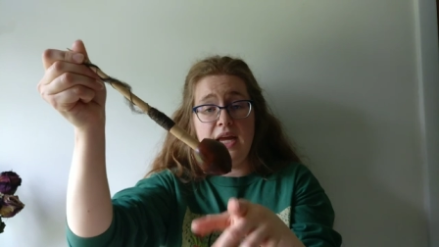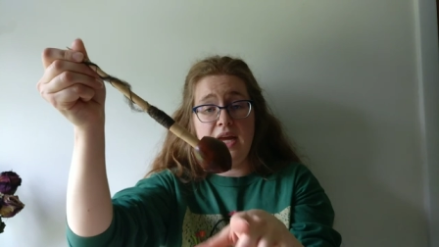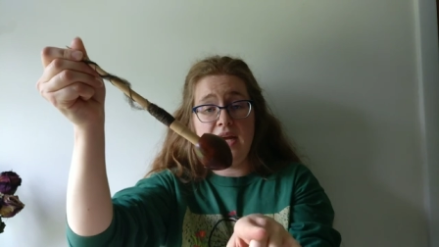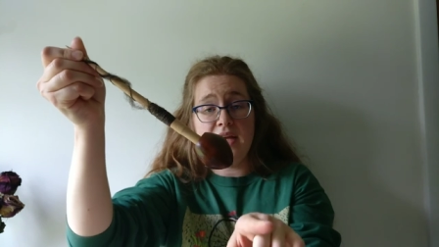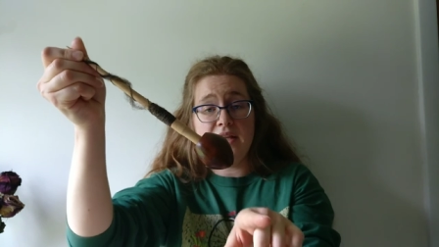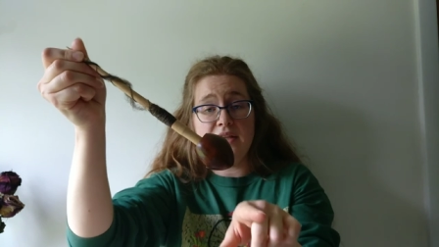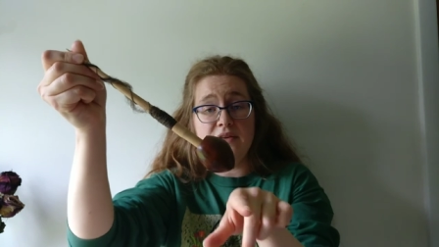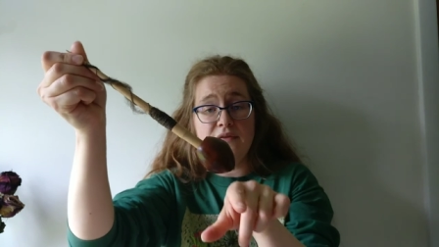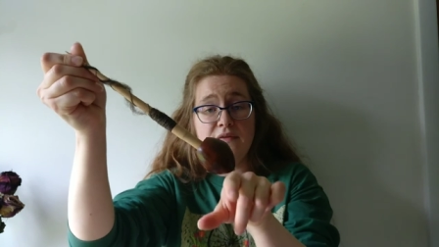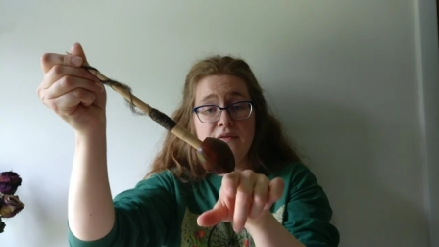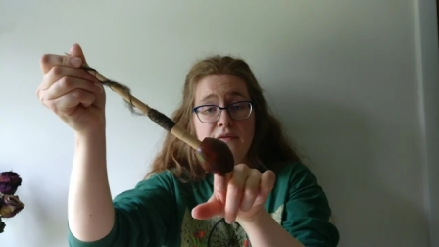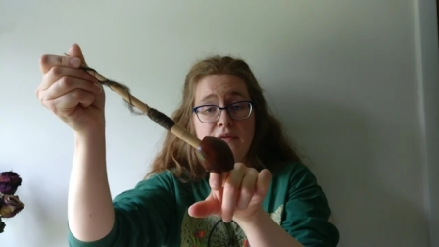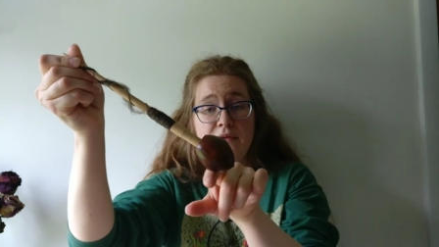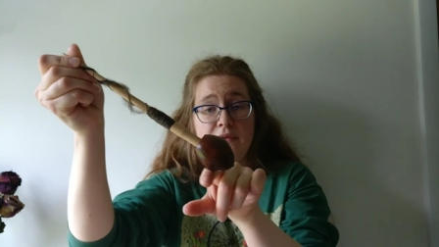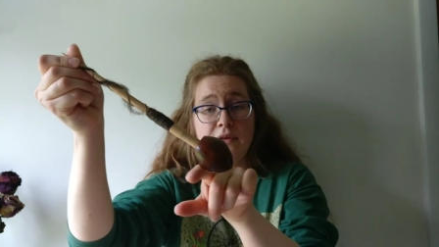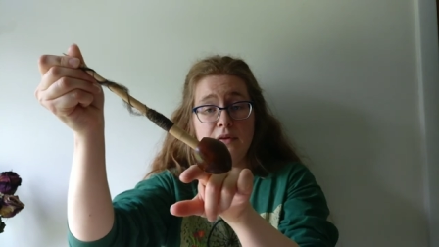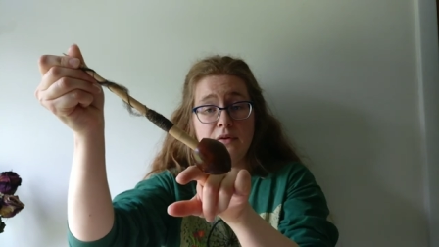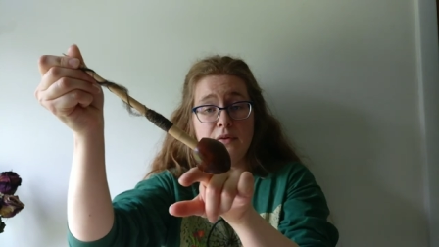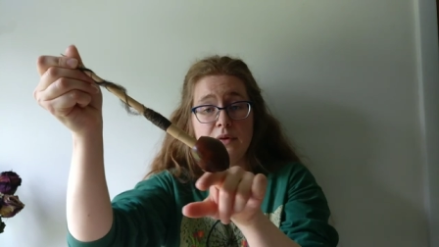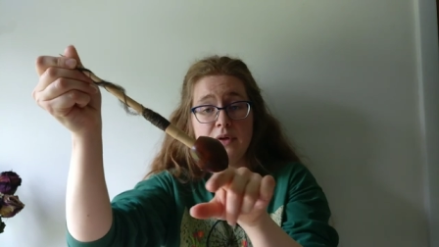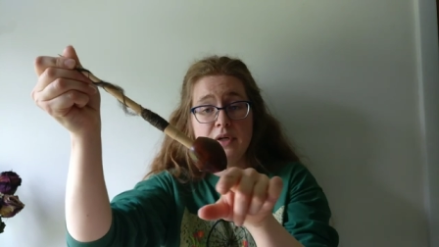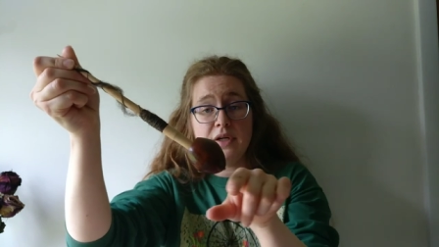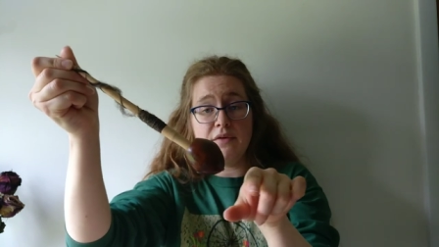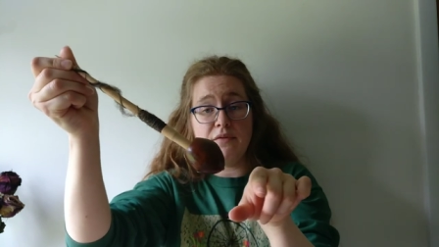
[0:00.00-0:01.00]
and the
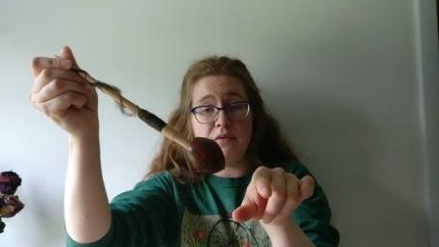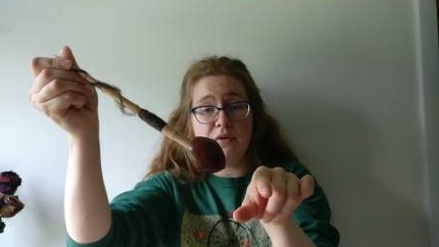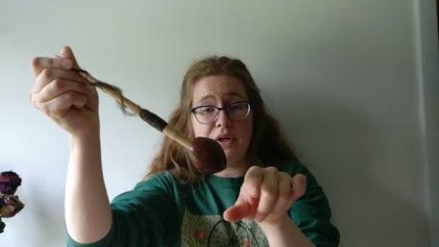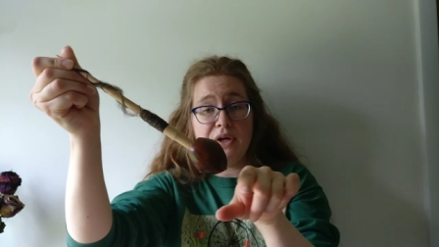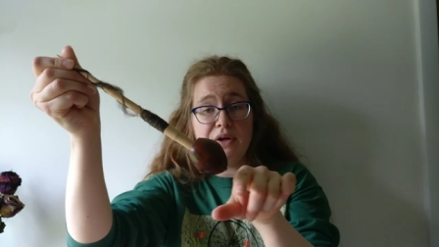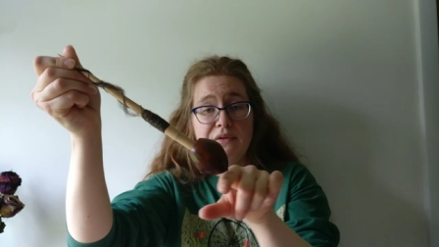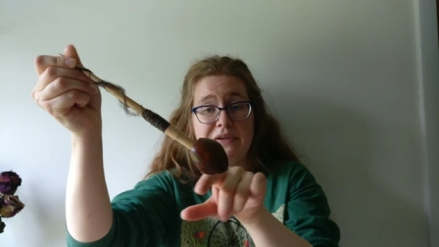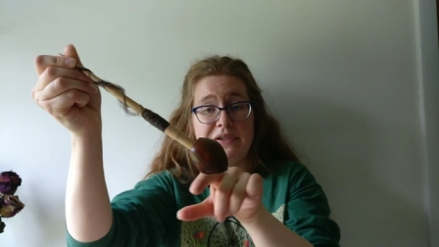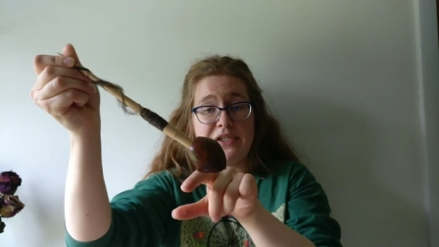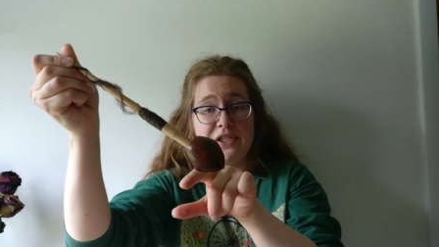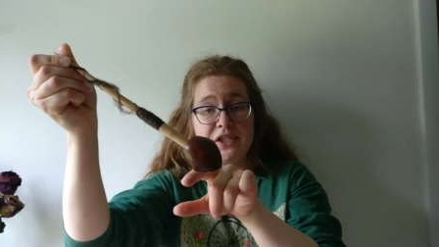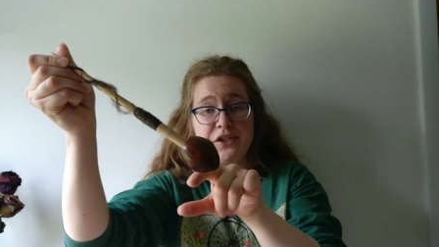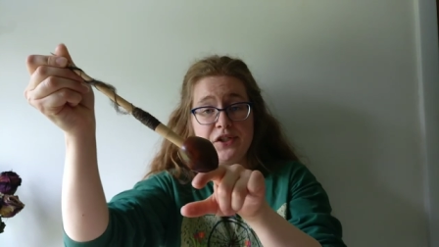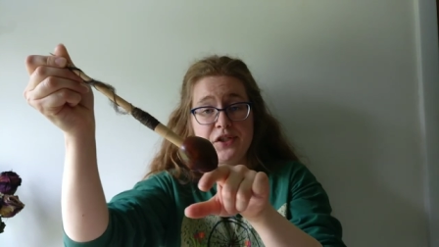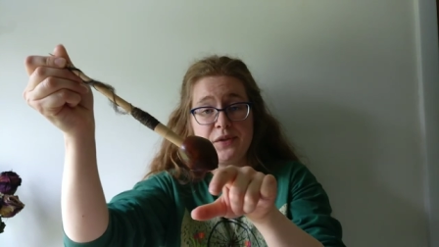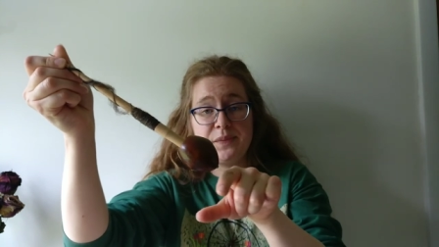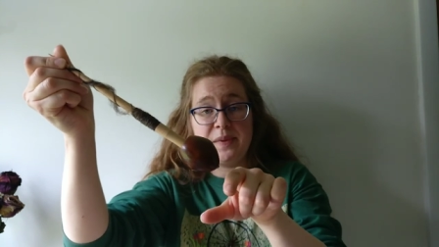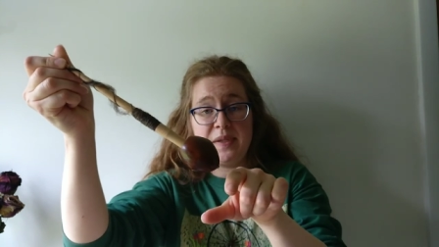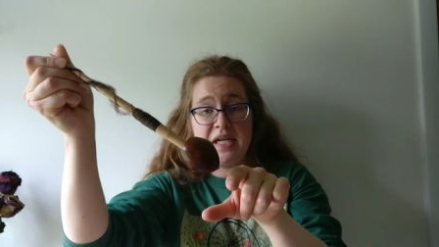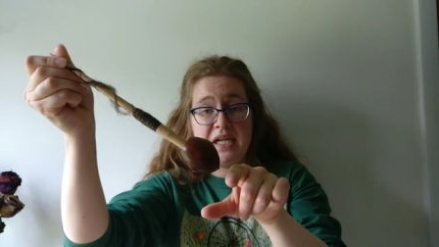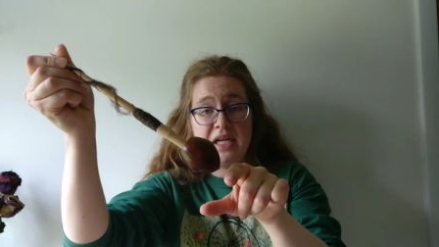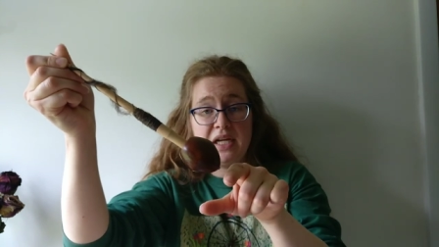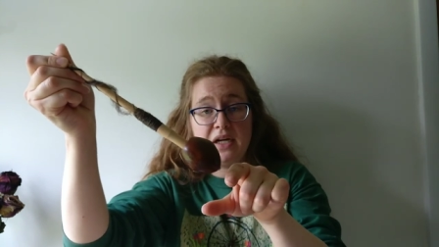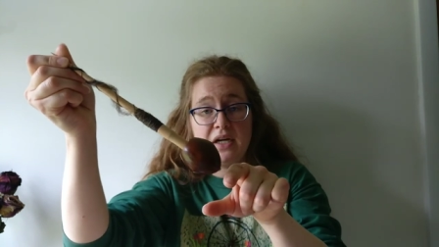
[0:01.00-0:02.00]
floor of whatever you're
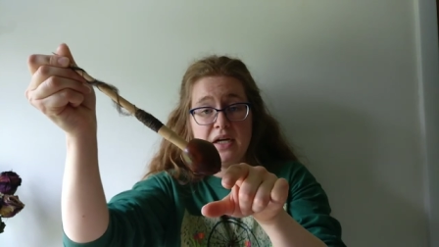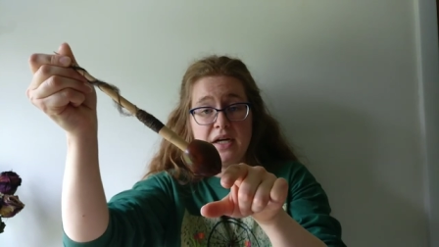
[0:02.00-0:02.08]
spinning